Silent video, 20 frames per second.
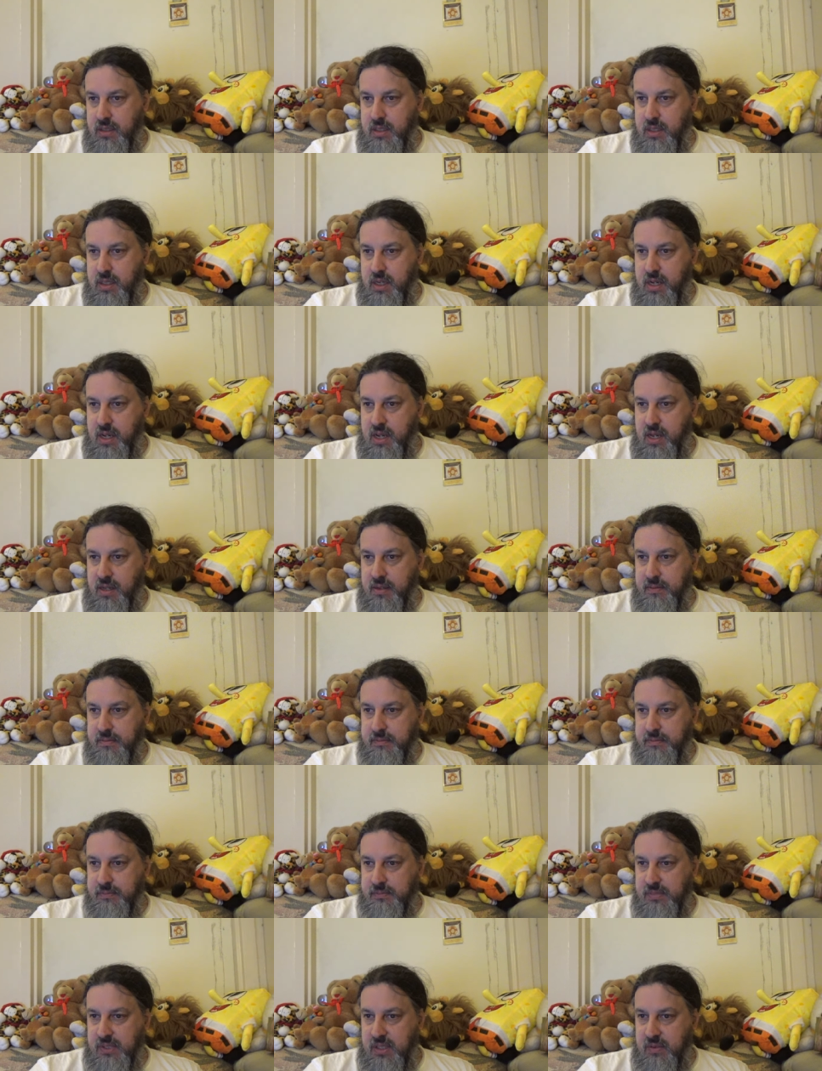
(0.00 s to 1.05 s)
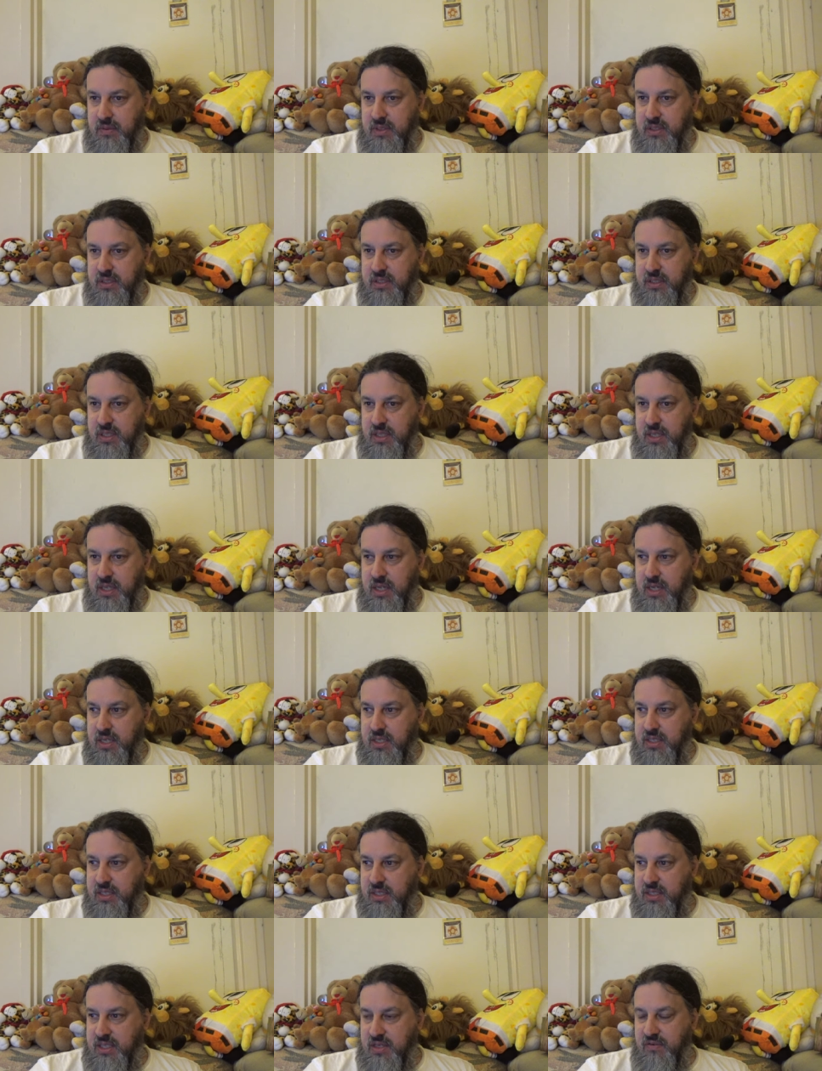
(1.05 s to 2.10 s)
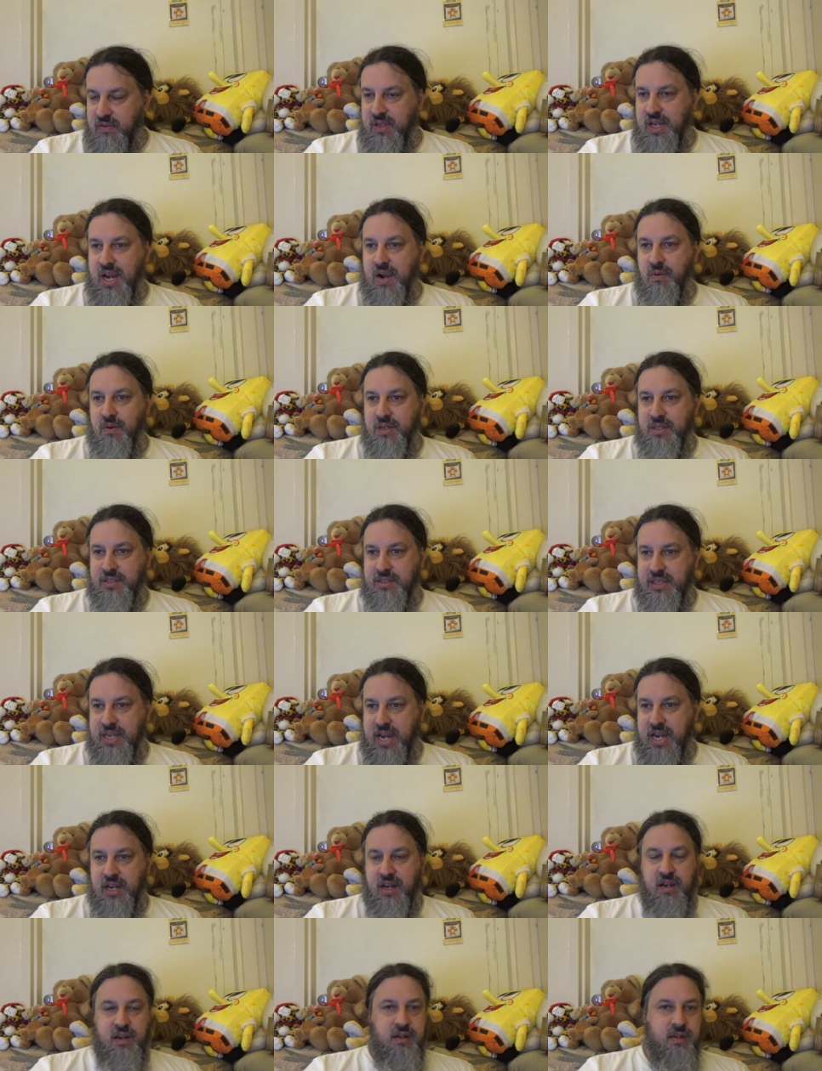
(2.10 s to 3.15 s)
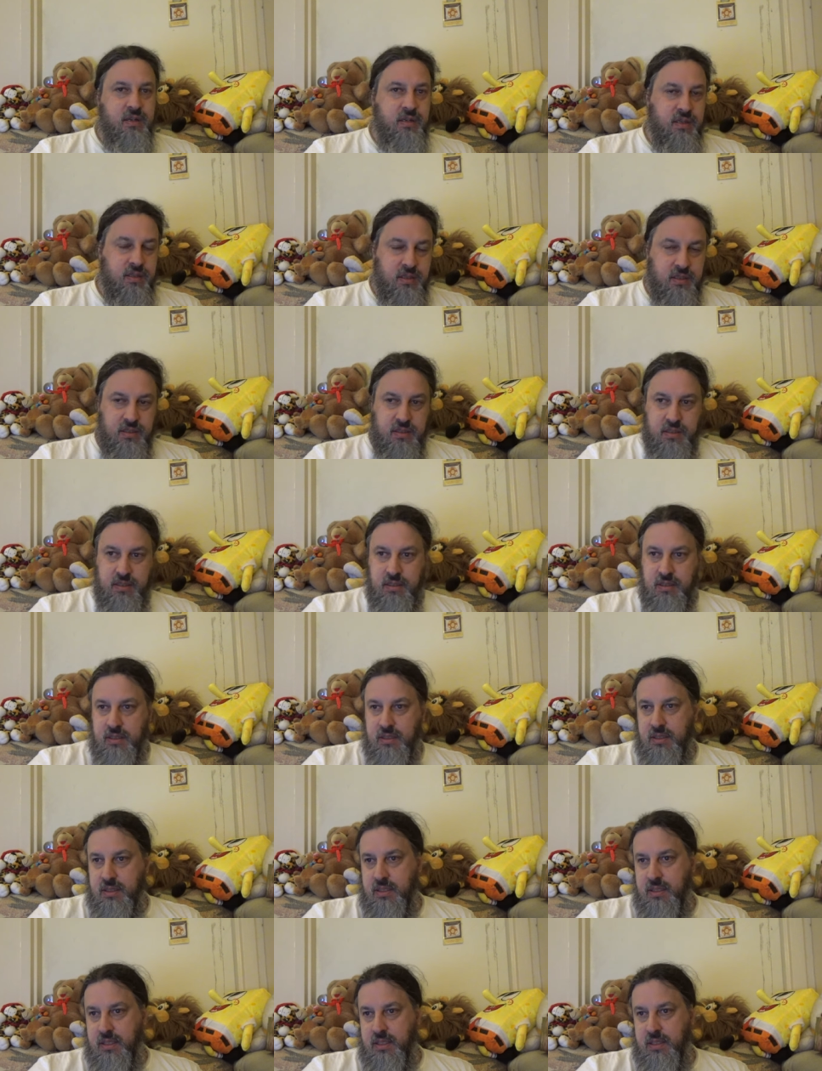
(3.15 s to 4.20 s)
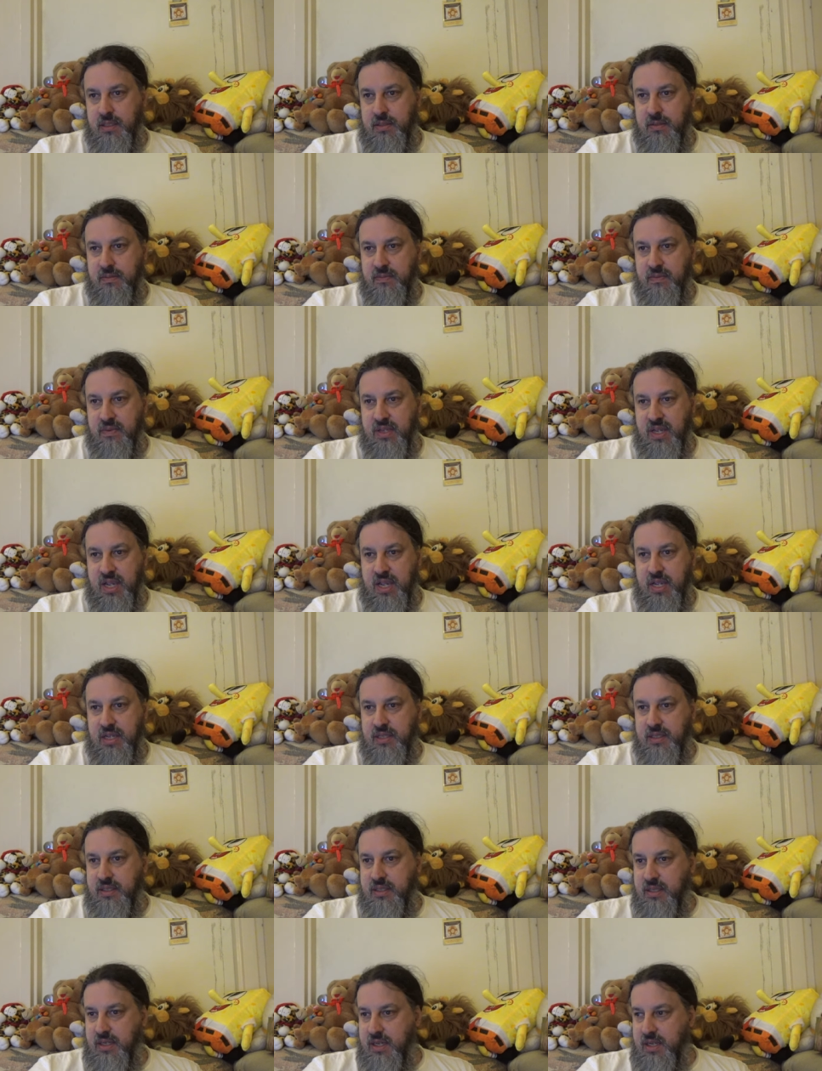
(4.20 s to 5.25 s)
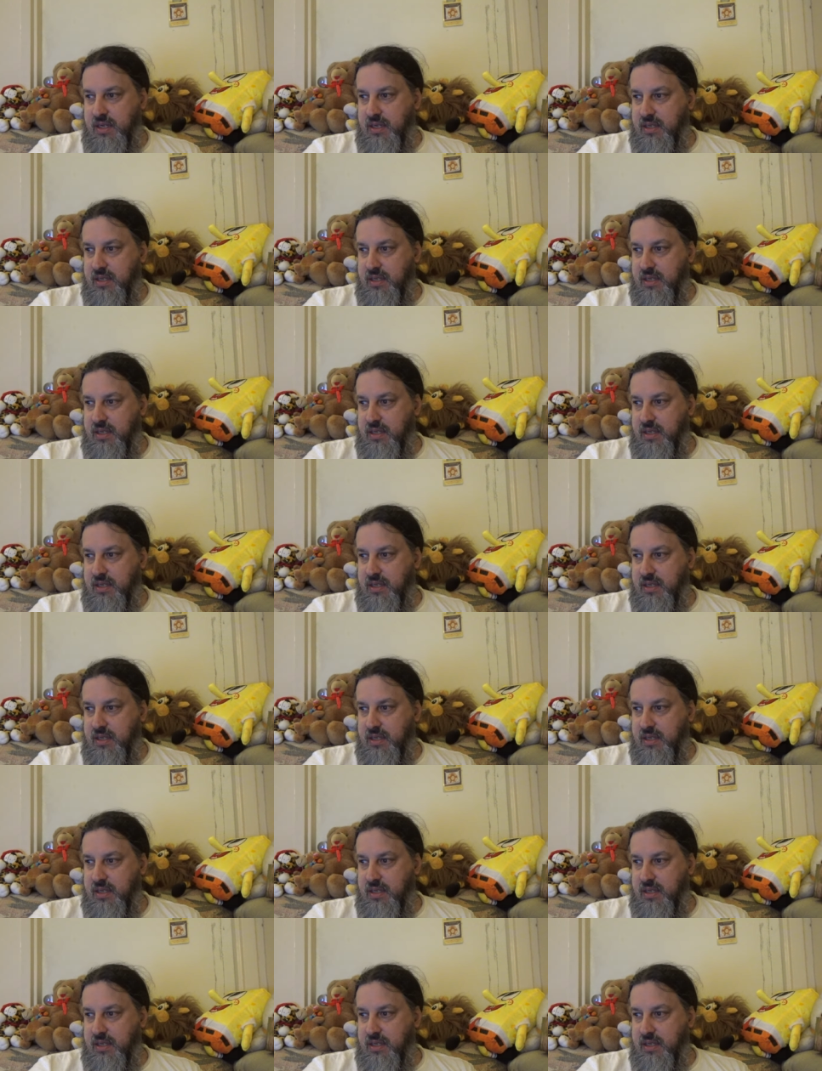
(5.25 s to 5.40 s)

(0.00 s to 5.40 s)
yeah, it was several hours later that the